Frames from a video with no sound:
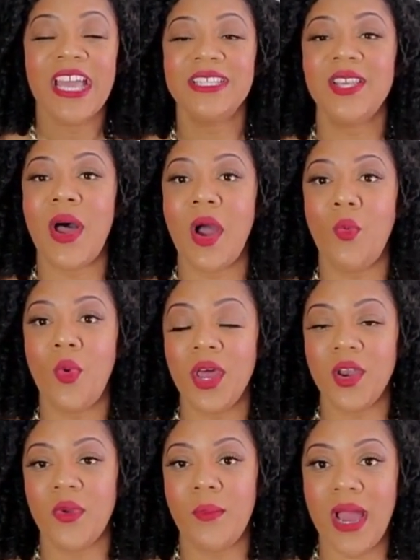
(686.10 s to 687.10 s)
And so I
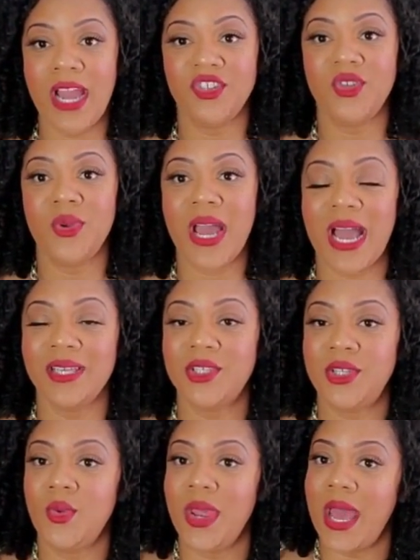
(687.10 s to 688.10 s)
want to remind you guys
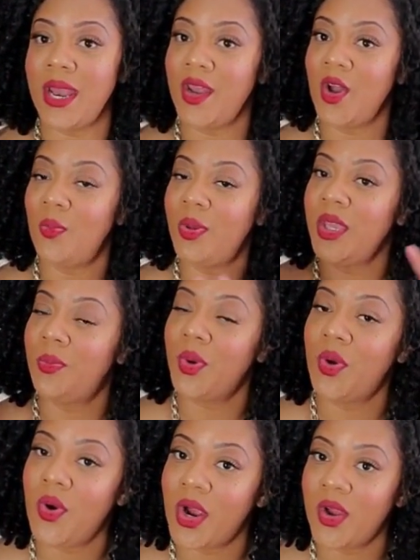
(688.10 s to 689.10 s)
too, and I know
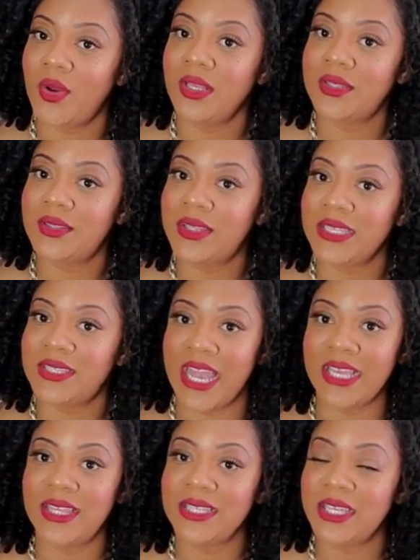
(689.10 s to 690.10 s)
people are going to
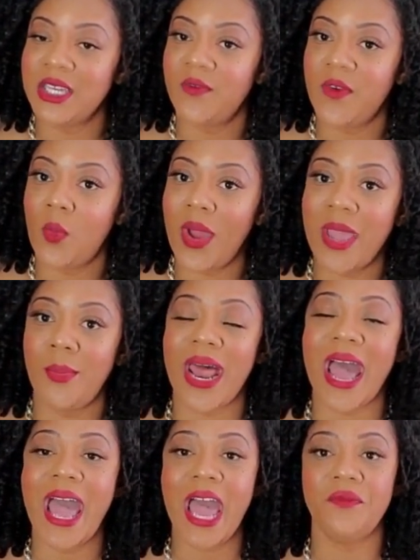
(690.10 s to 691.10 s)
take this a different way, but
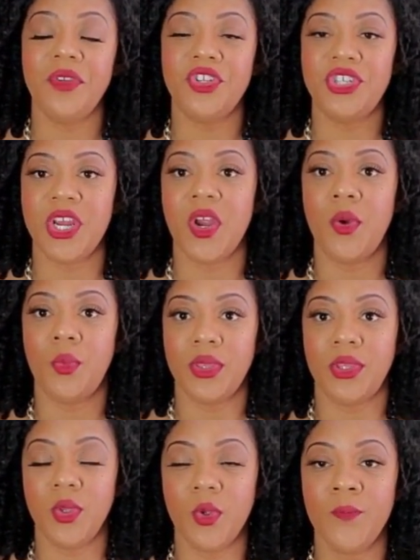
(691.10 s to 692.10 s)
I have to share it
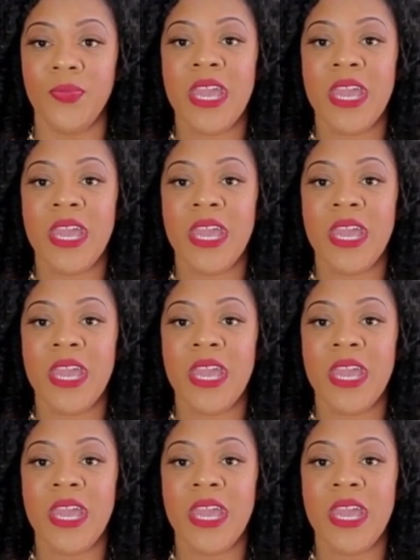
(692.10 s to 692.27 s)
with you.